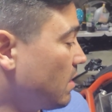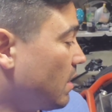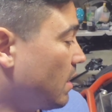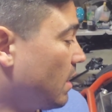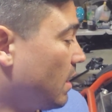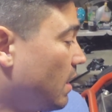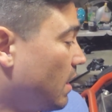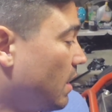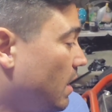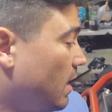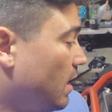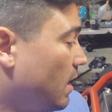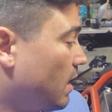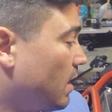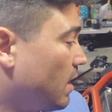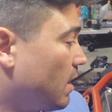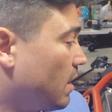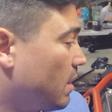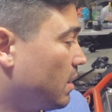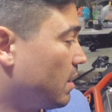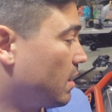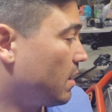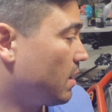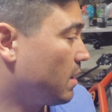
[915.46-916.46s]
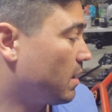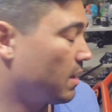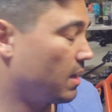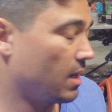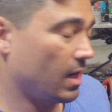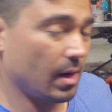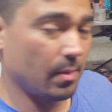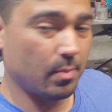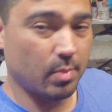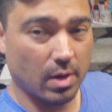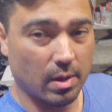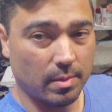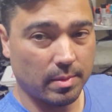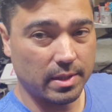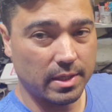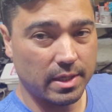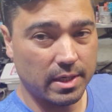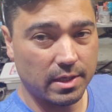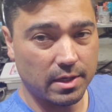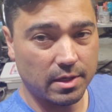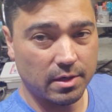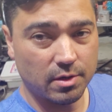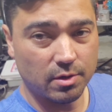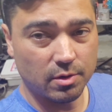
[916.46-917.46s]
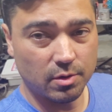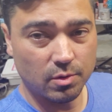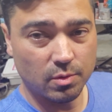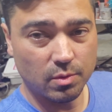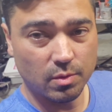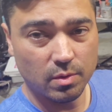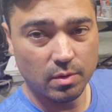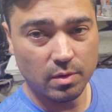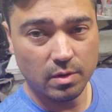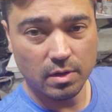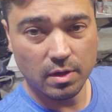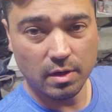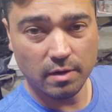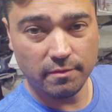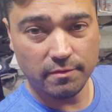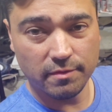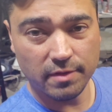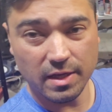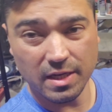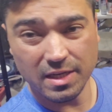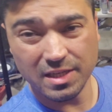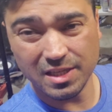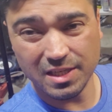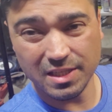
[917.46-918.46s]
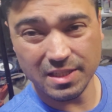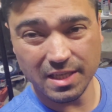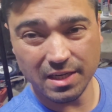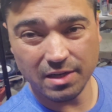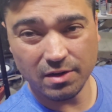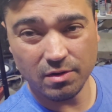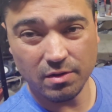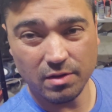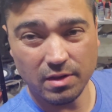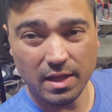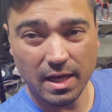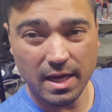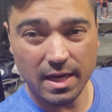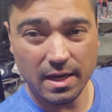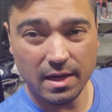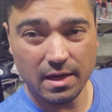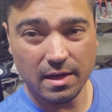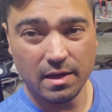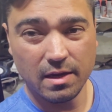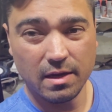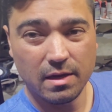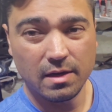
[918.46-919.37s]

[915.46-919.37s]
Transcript: I'll probably need to do a flush because I like